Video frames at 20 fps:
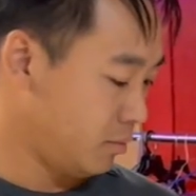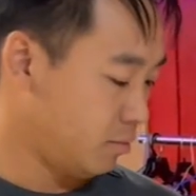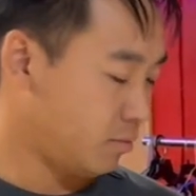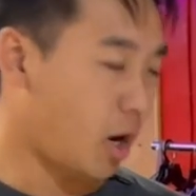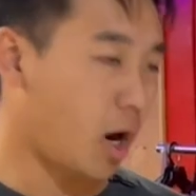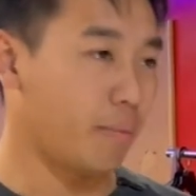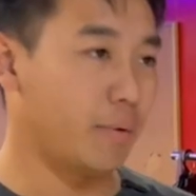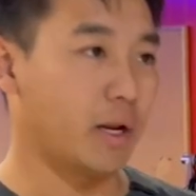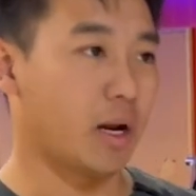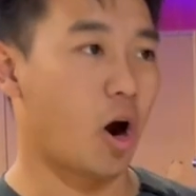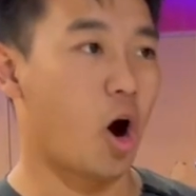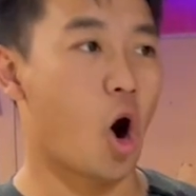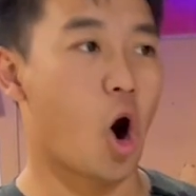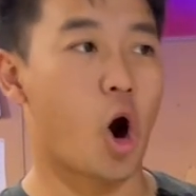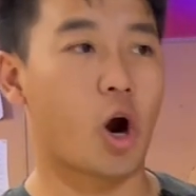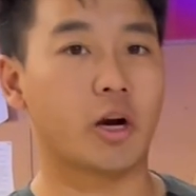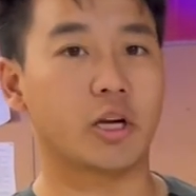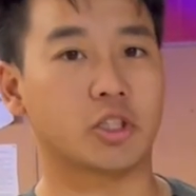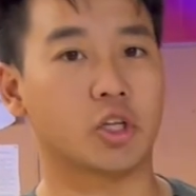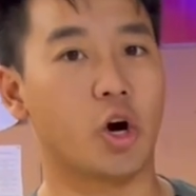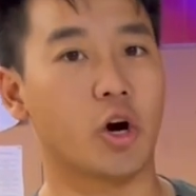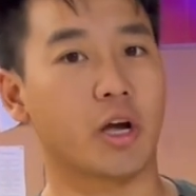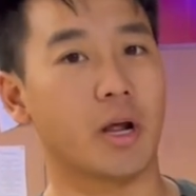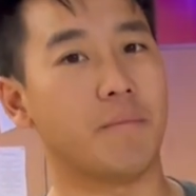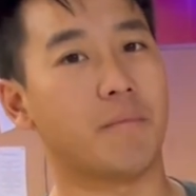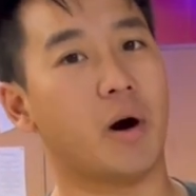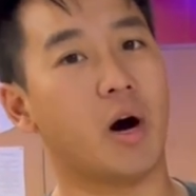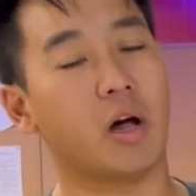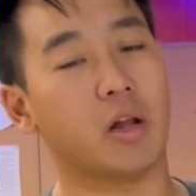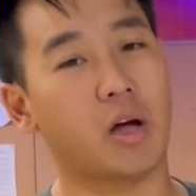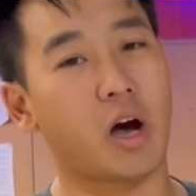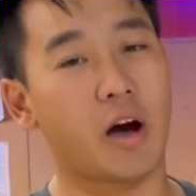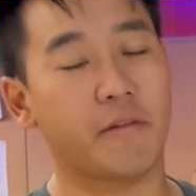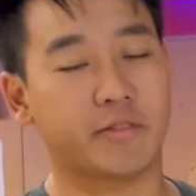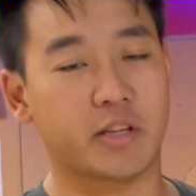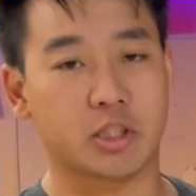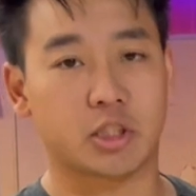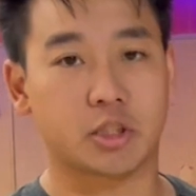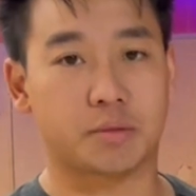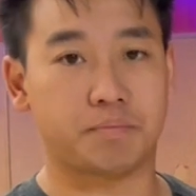probably the hardest hooking ball off
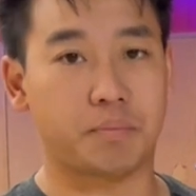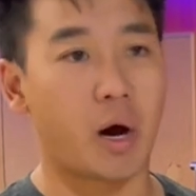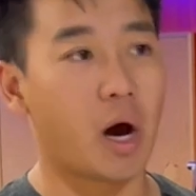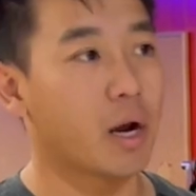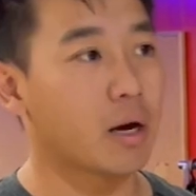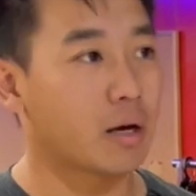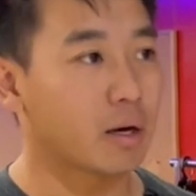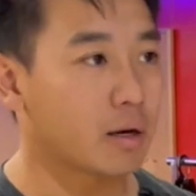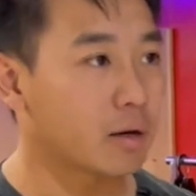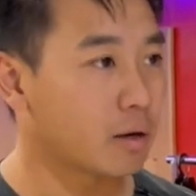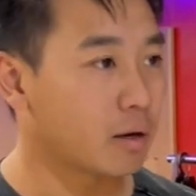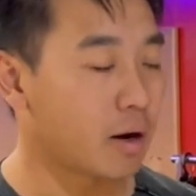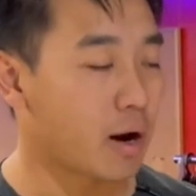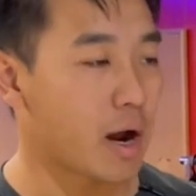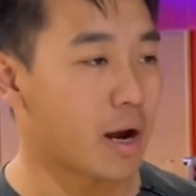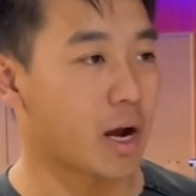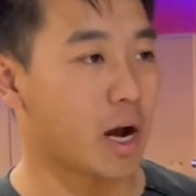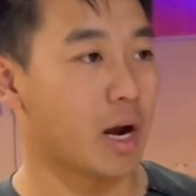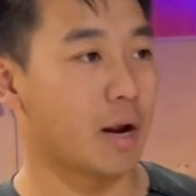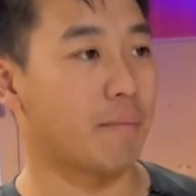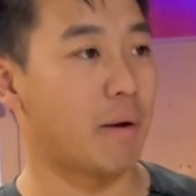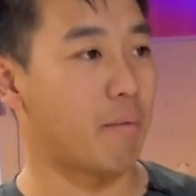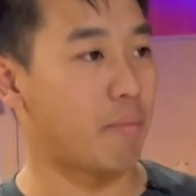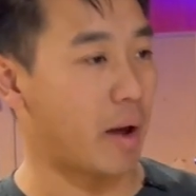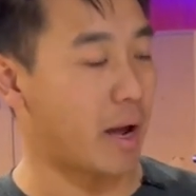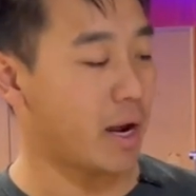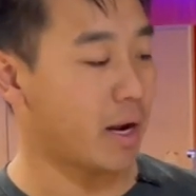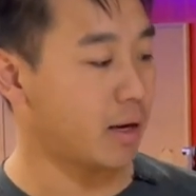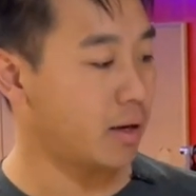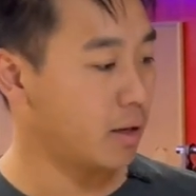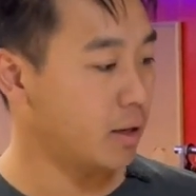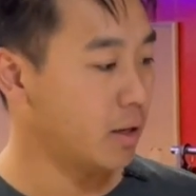the spot I got in my bag.